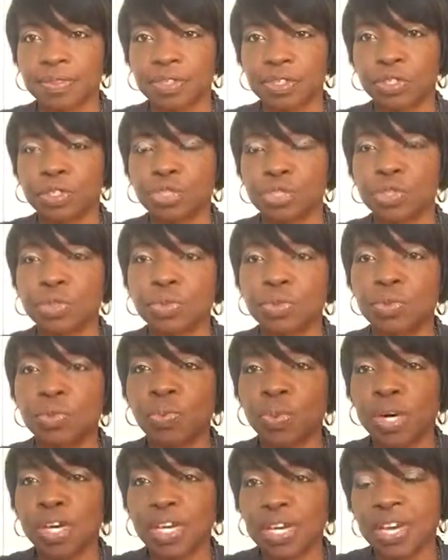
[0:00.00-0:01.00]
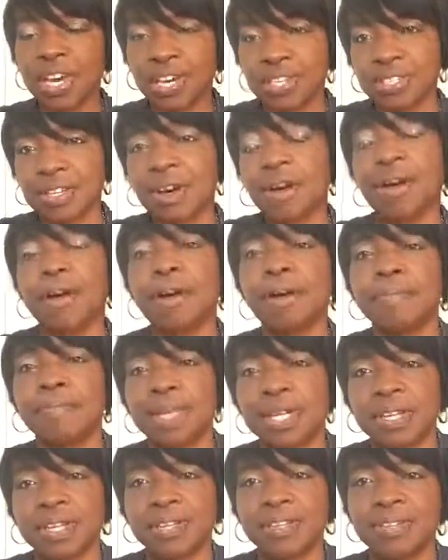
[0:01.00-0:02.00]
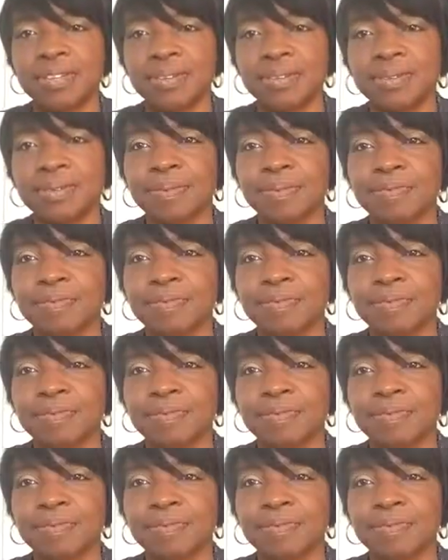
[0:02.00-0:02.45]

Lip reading: to do what he has called me to do.